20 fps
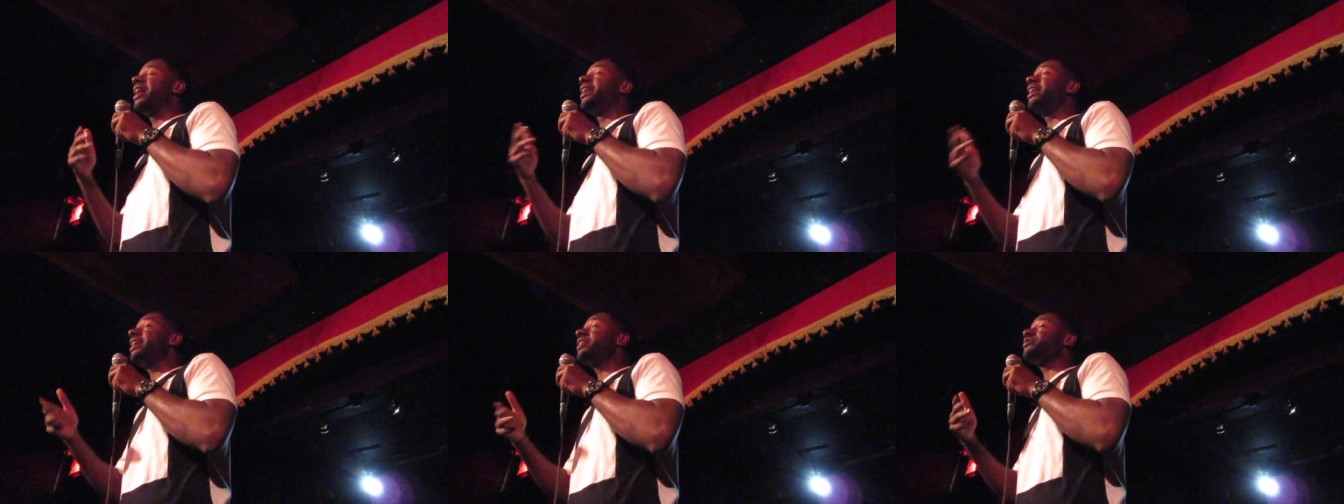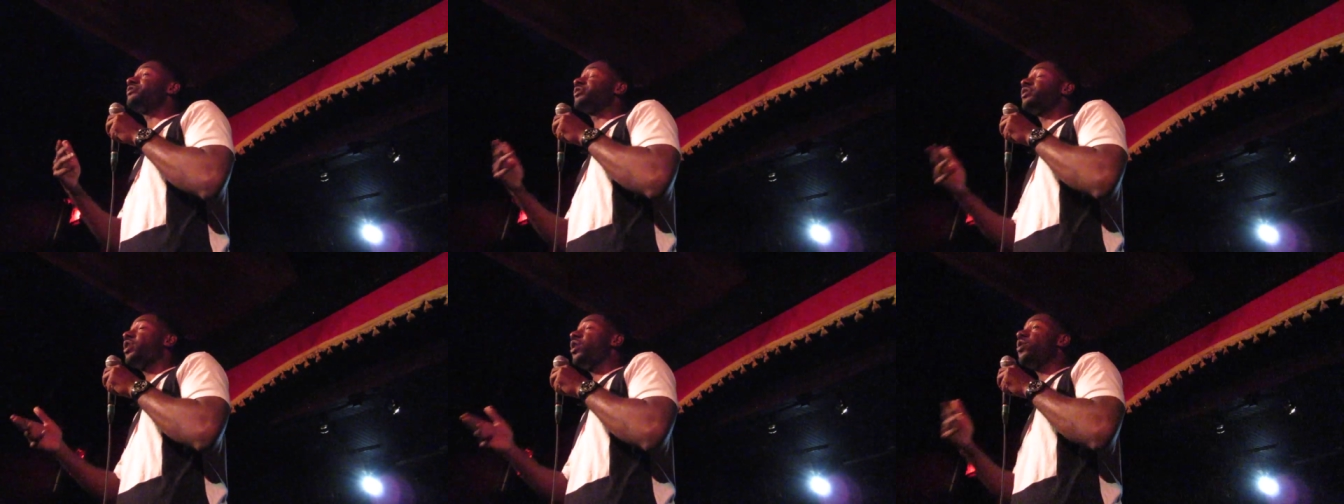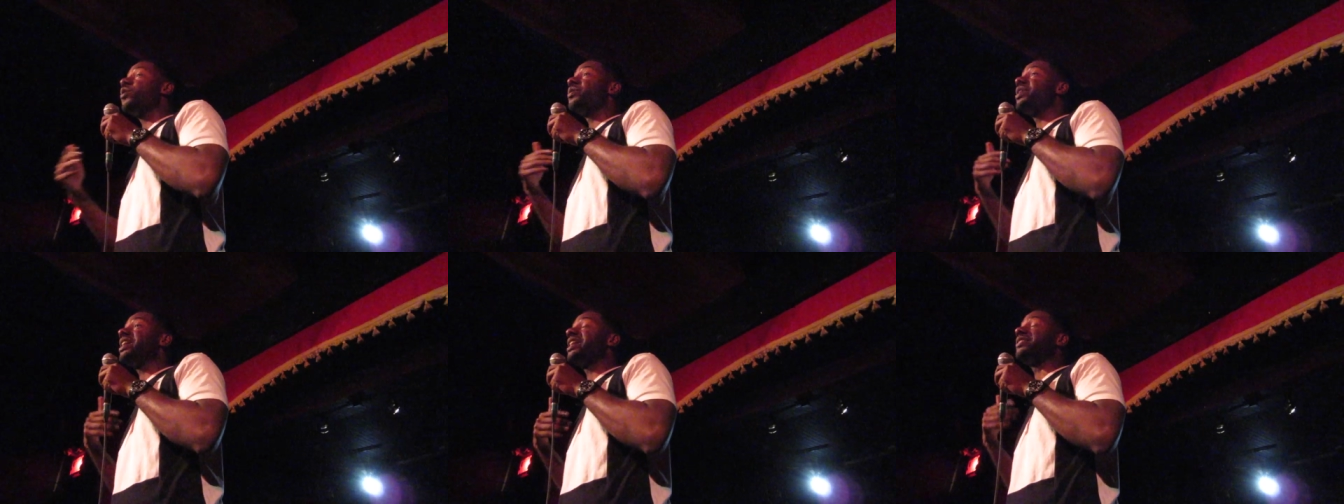let's
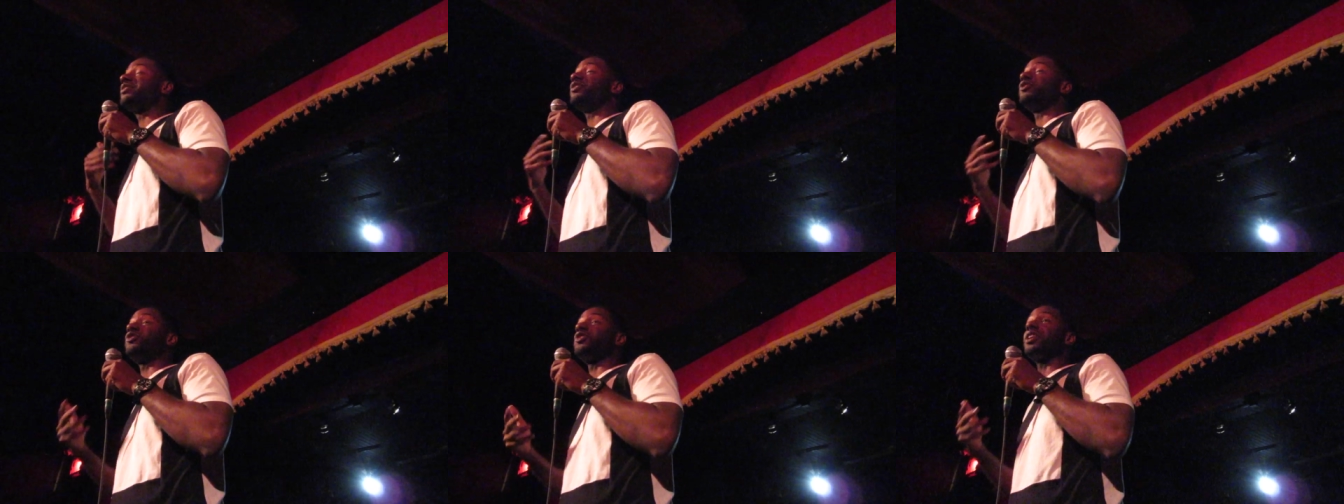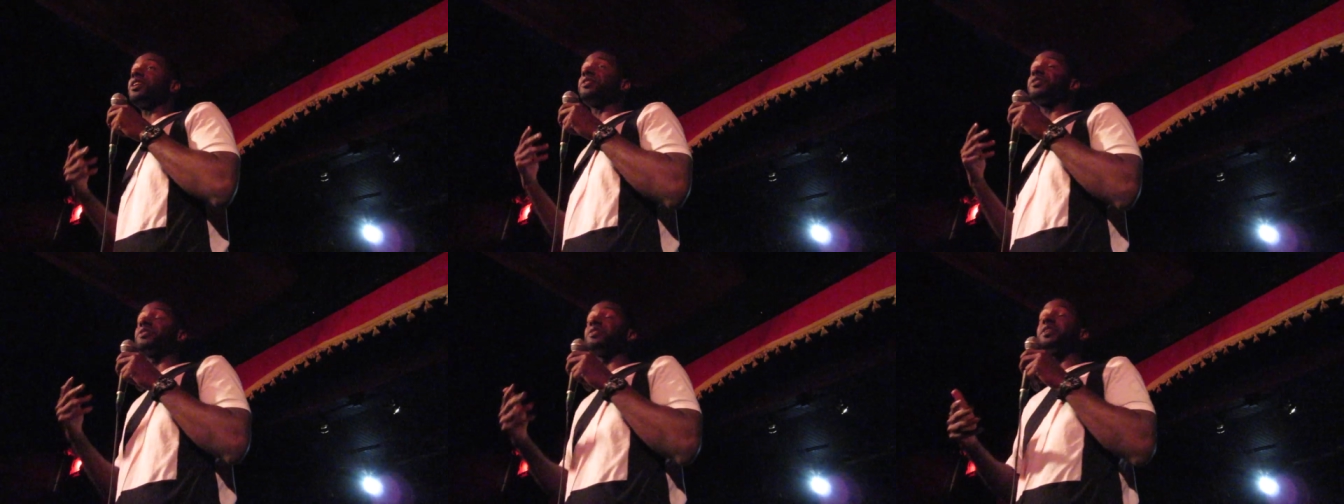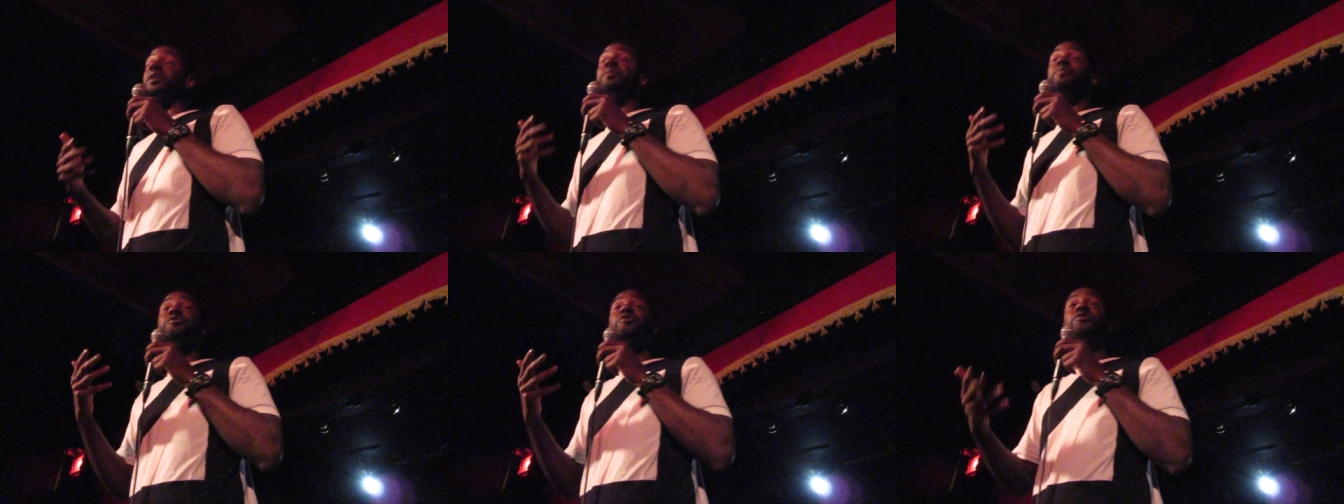go, it's just
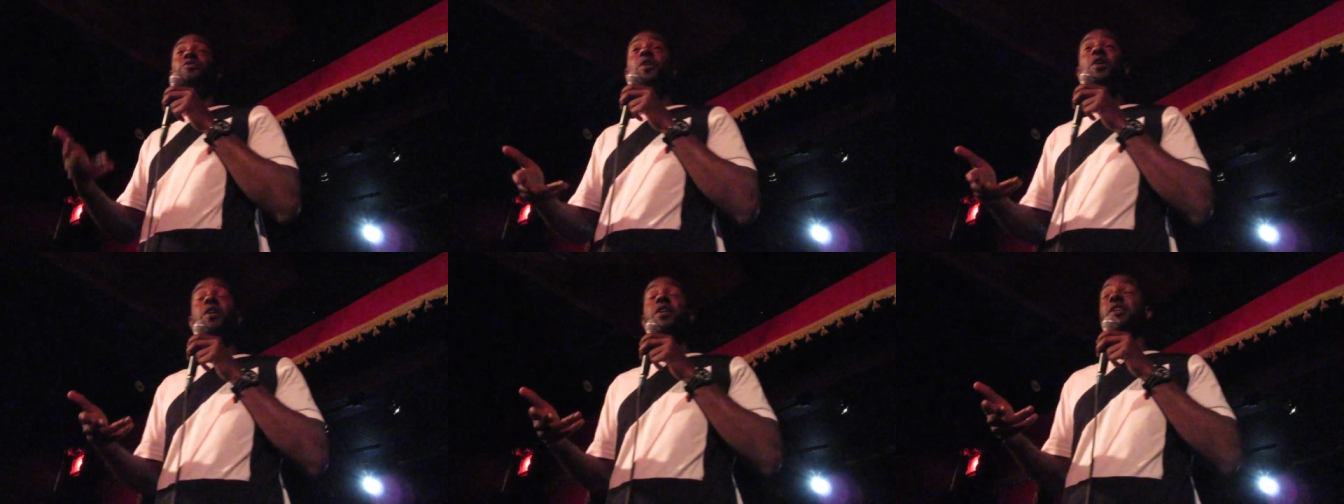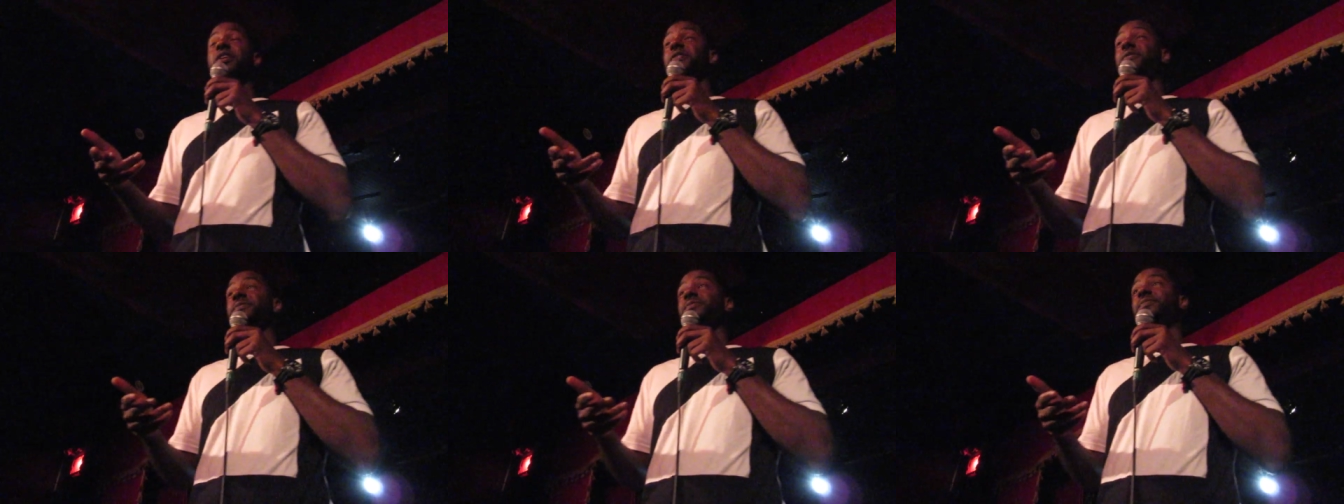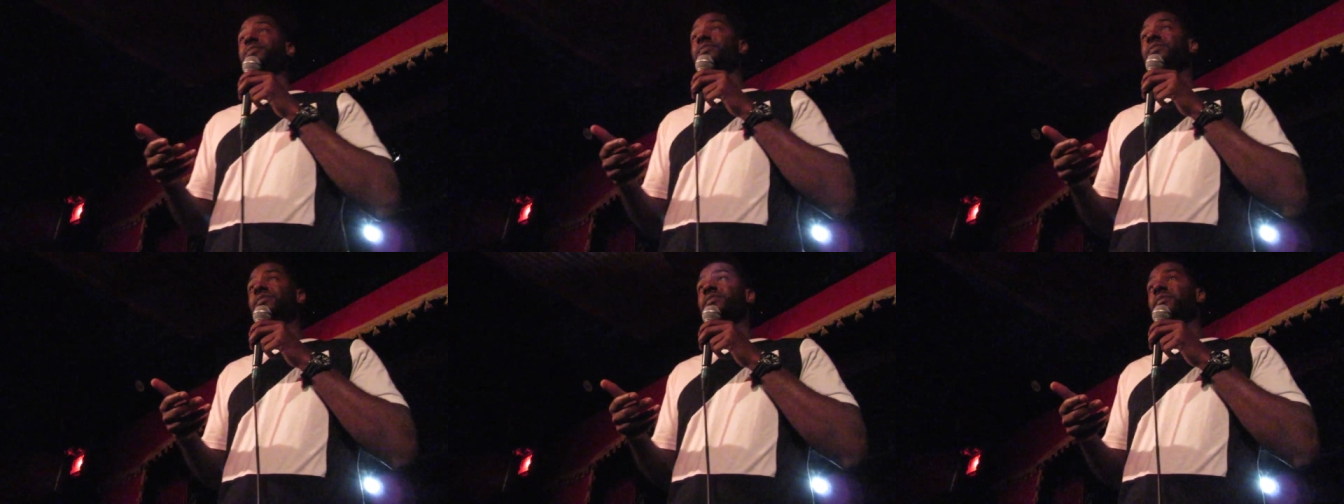some fraud.
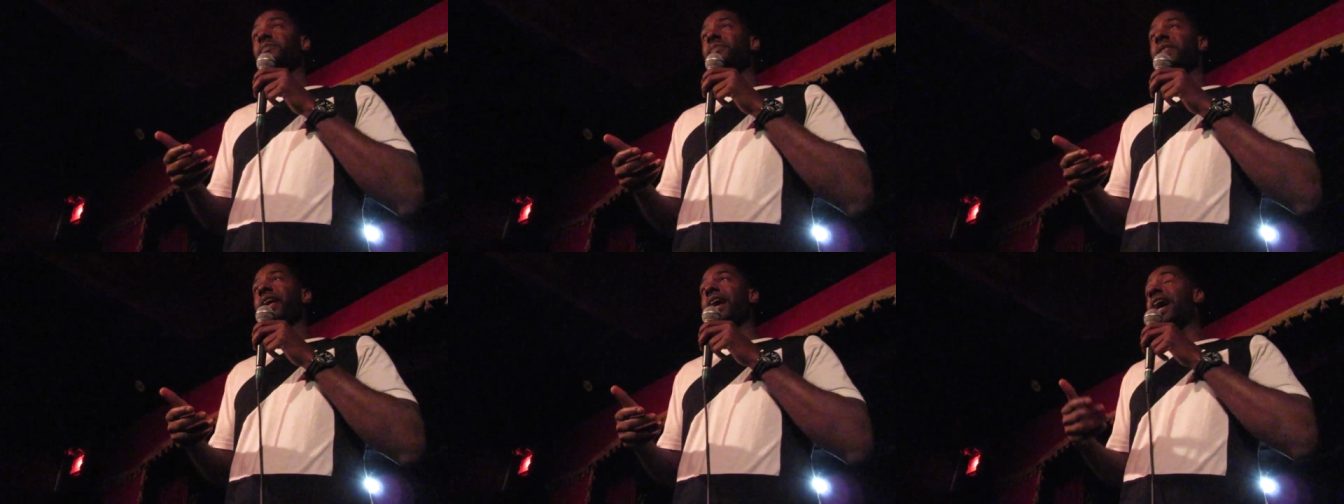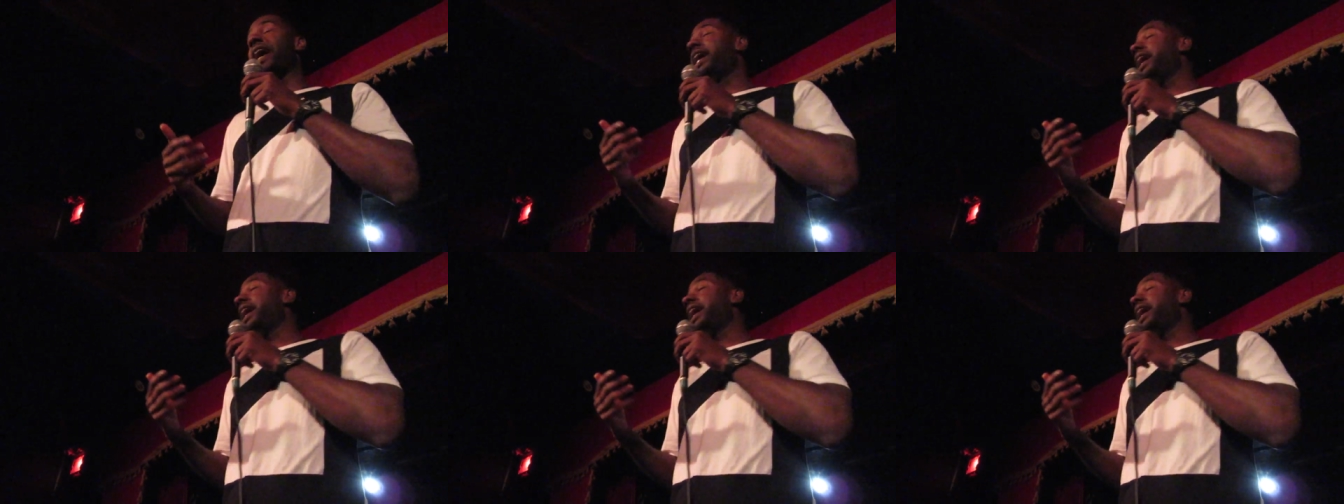I